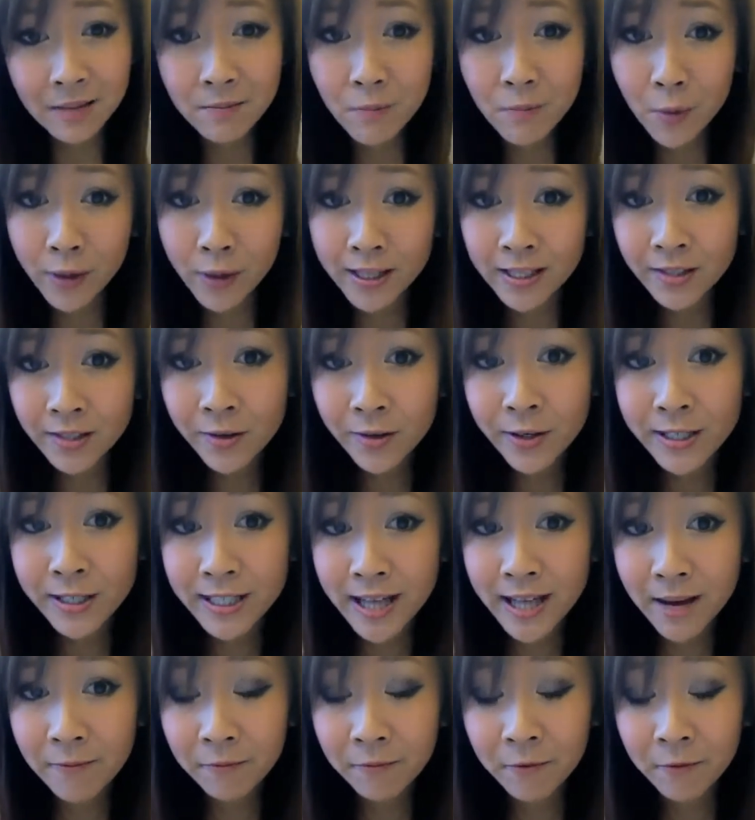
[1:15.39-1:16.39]
moist or
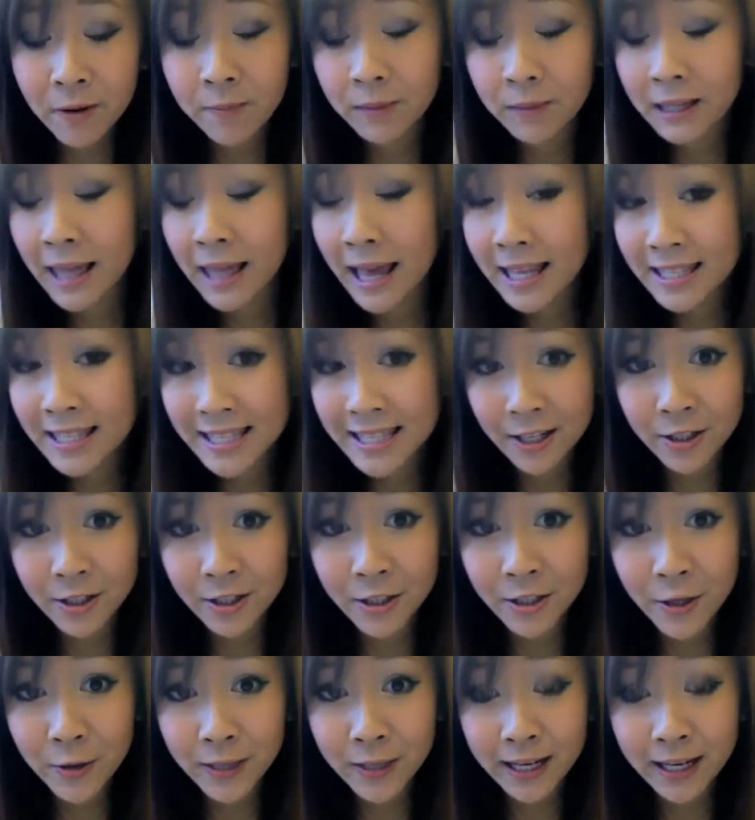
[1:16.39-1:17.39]
damp from cleansing or
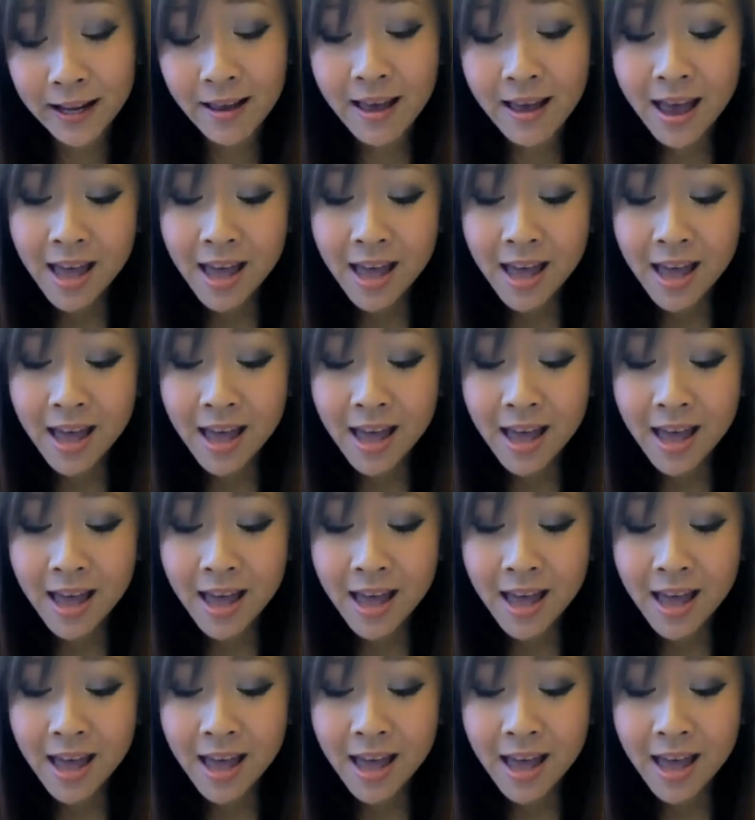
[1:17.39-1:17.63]
toning,